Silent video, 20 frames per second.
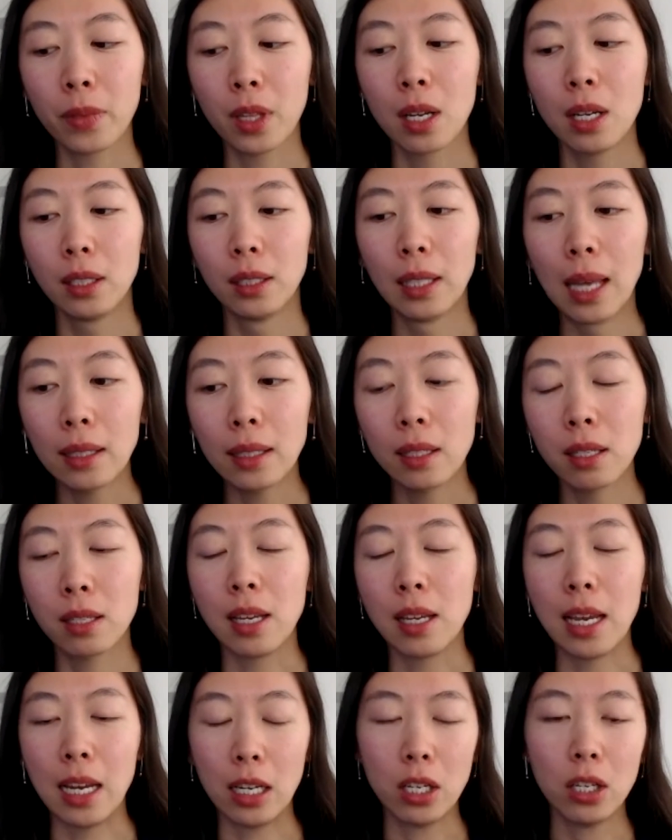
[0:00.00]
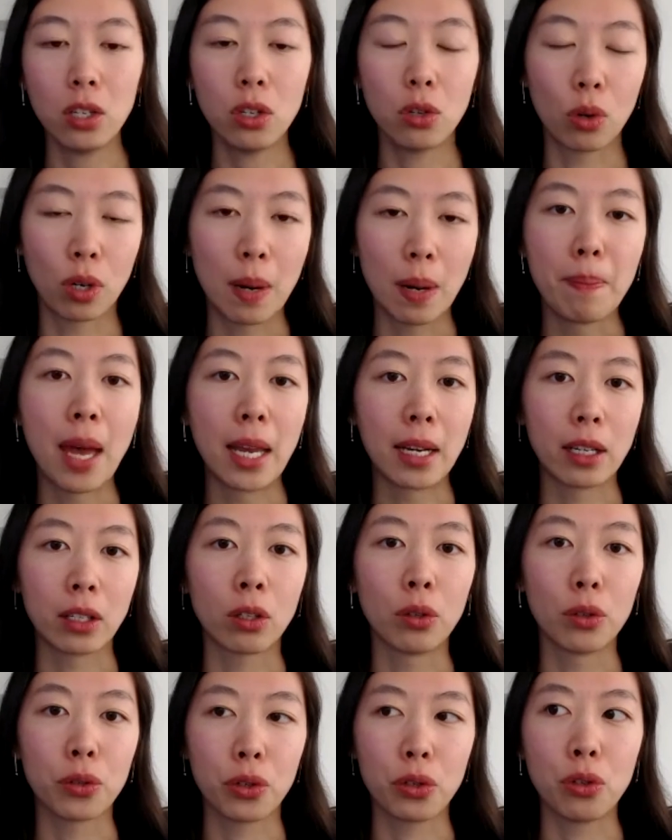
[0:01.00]
let's say you're a
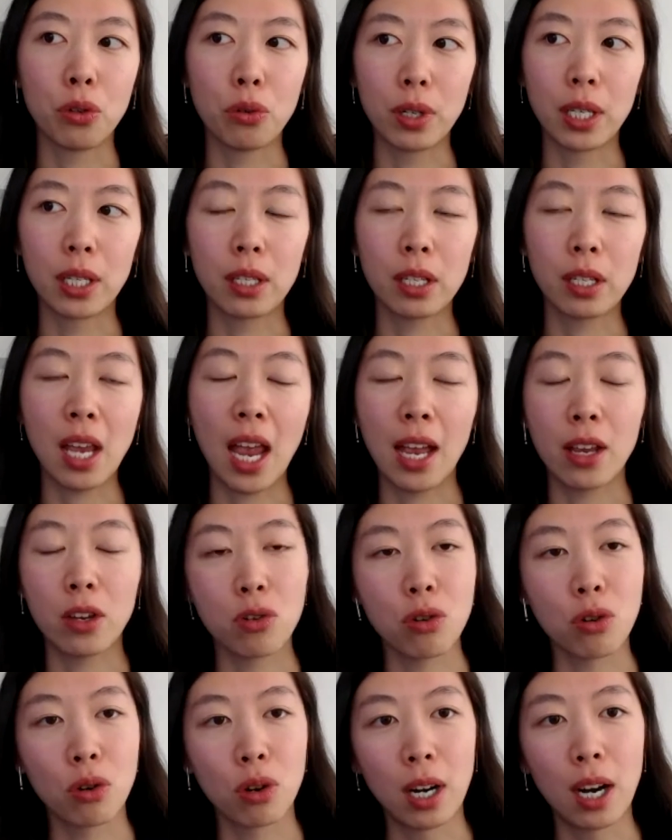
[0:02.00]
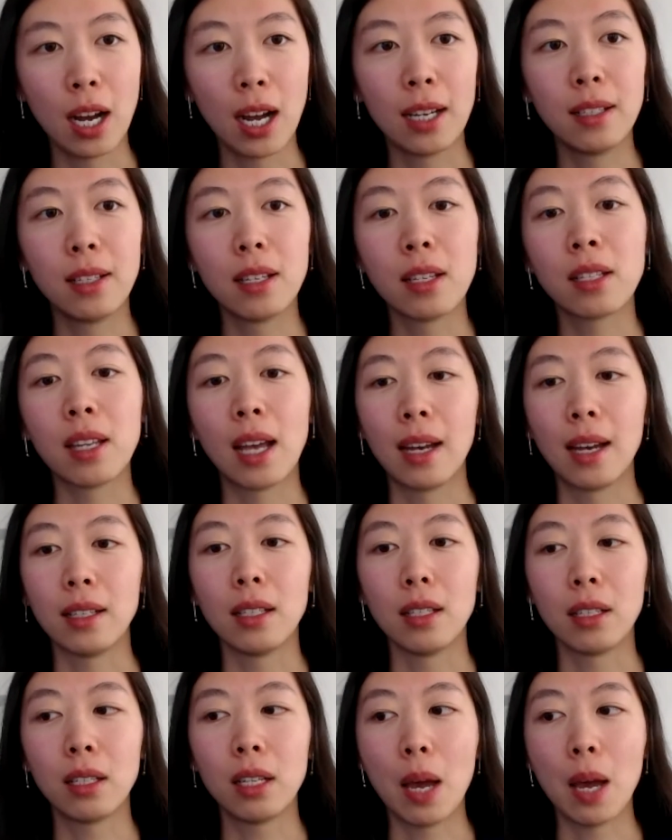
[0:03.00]
medical student and you're
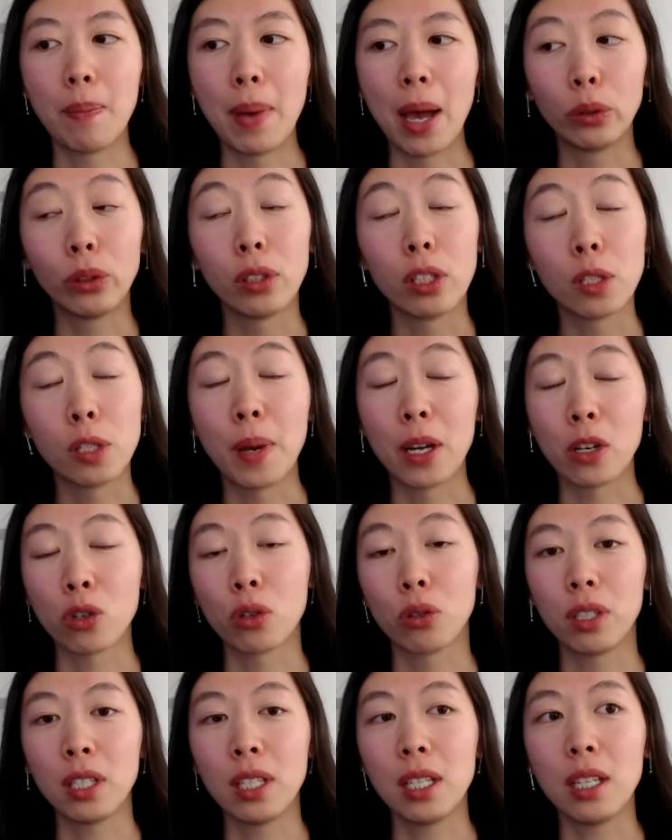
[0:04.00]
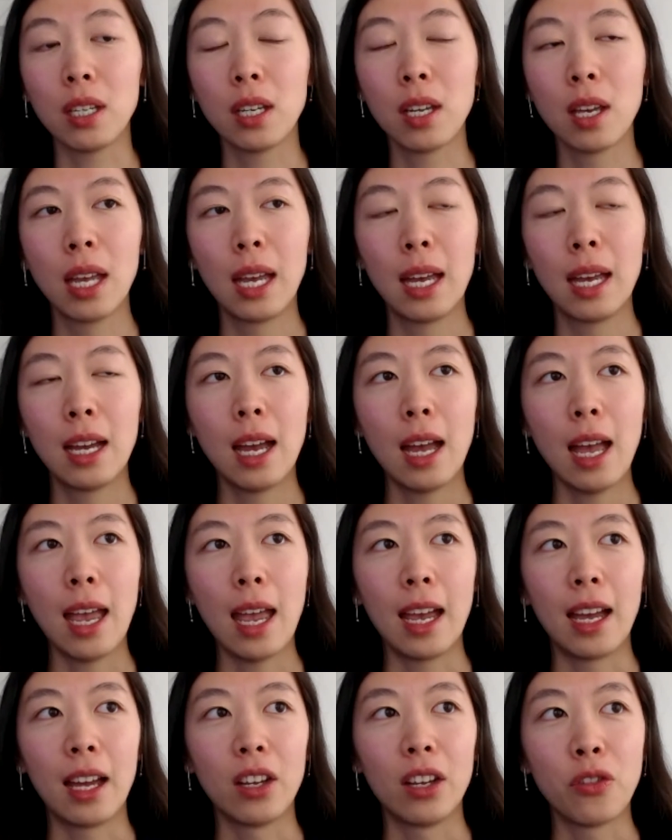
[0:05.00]
undecided about the specialty.
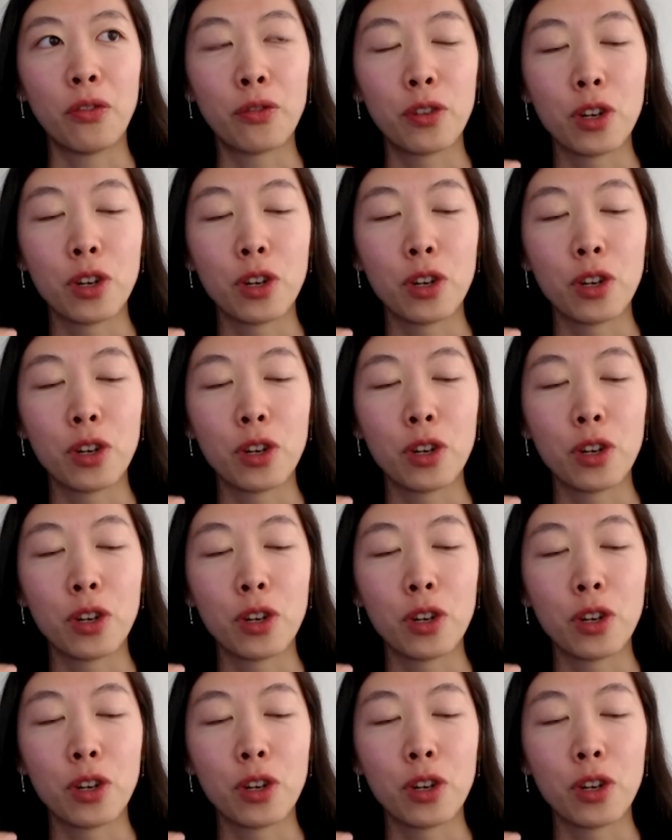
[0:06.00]
And for